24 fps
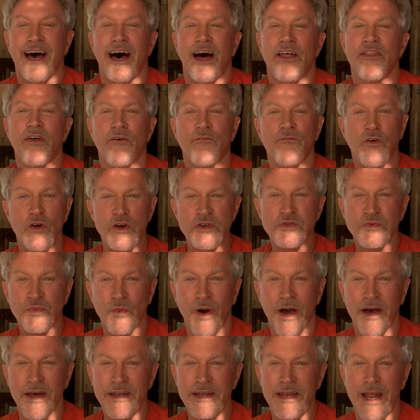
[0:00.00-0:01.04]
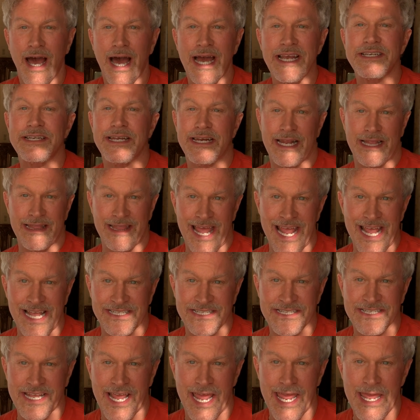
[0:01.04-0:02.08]
The first one, I did a
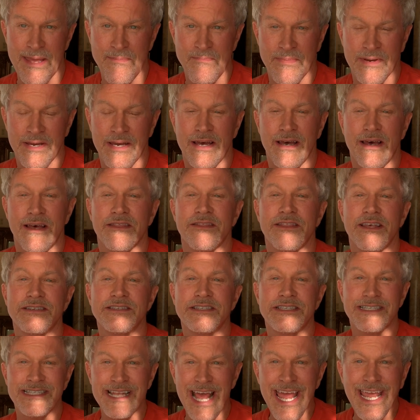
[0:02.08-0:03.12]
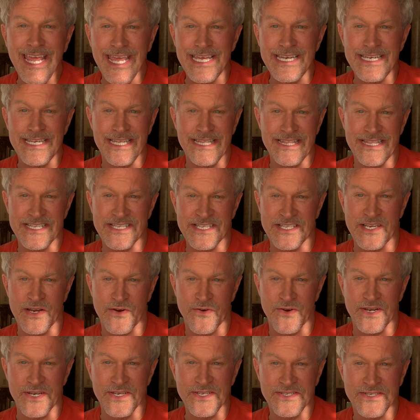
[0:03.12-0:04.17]
landscape. The second in the
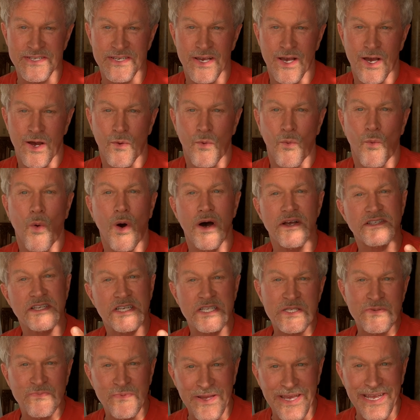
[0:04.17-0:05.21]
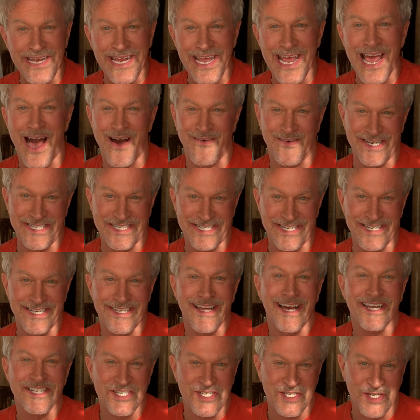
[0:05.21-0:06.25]
series was explaining how I
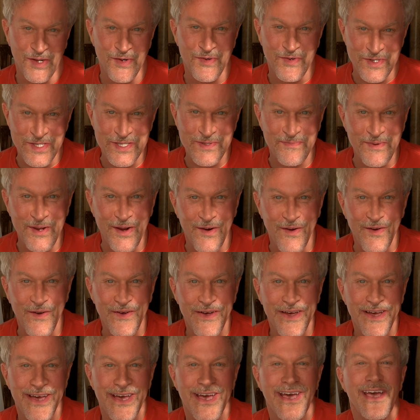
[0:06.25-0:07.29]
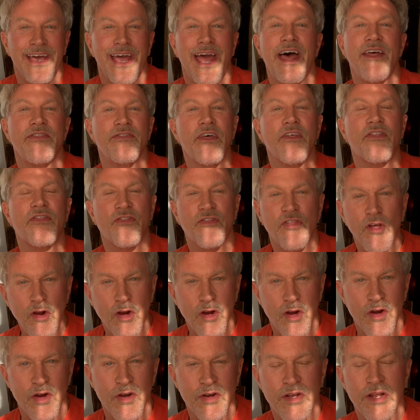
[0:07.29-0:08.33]
did a children's mural. And the
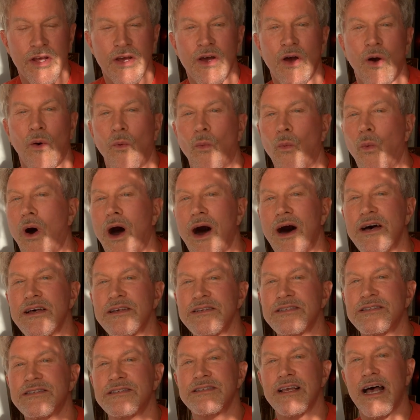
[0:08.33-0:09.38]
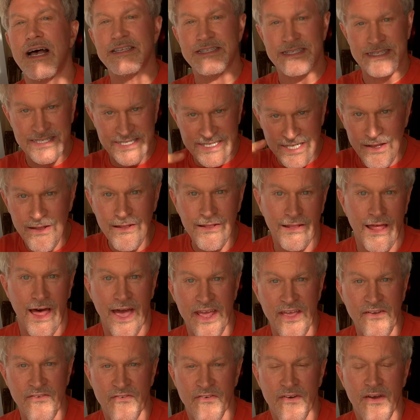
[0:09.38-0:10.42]
third was a still
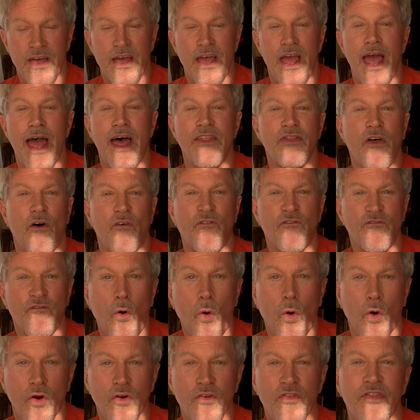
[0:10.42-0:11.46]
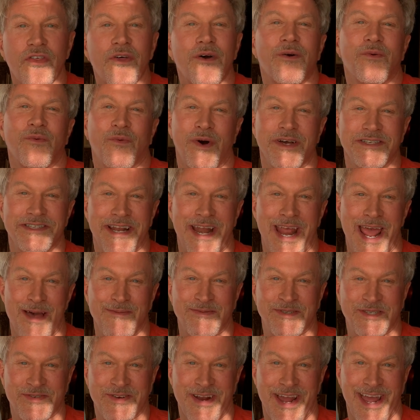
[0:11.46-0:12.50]
life. And the fourth was an
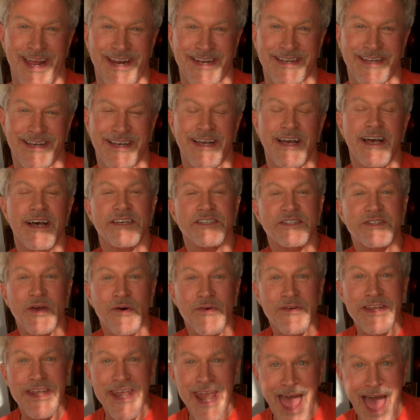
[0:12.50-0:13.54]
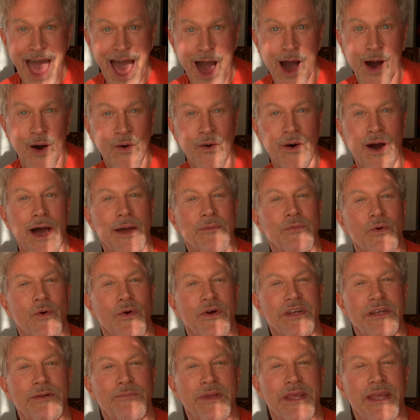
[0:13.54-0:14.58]
abstract. So now I'm
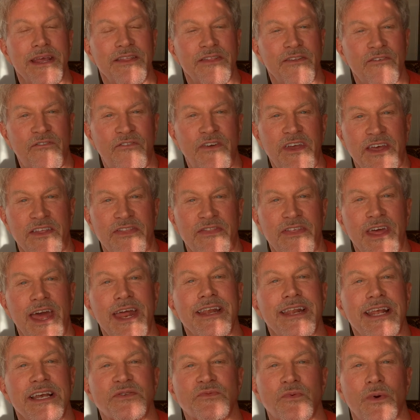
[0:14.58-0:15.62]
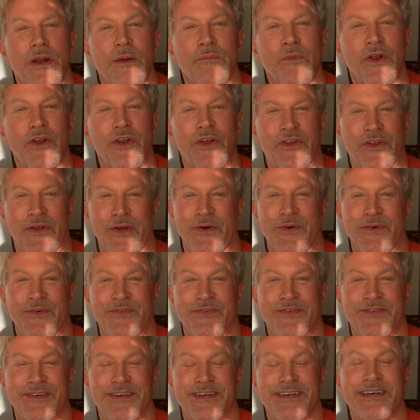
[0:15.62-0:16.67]
going to begin the fifth. And guess what I'm gonna do?
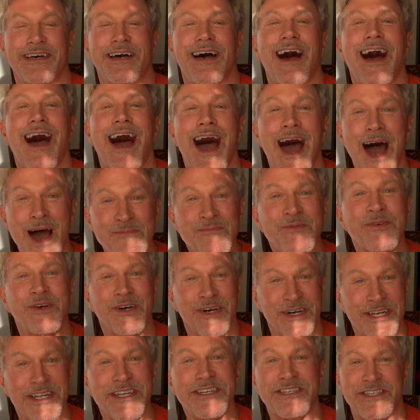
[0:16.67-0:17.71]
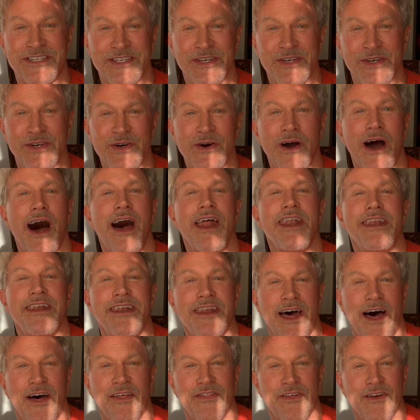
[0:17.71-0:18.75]
I'm gonna do
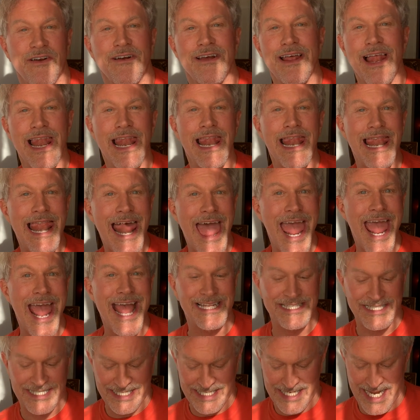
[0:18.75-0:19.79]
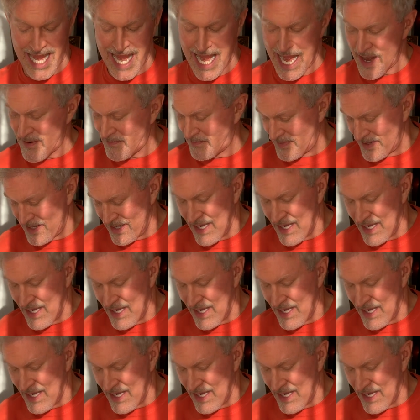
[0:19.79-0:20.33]
another landscape.